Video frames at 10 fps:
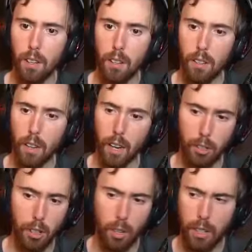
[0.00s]
Yeah,
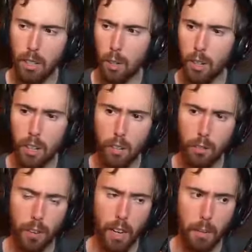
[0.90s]
actually, no, you know what? It's
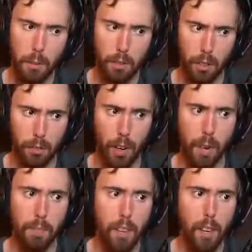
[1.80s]
fine. The music is fine.
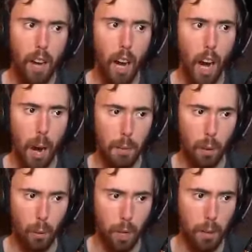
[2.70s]
Uh, I'm not
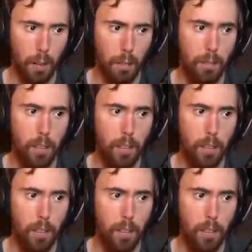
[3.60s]
worried about it.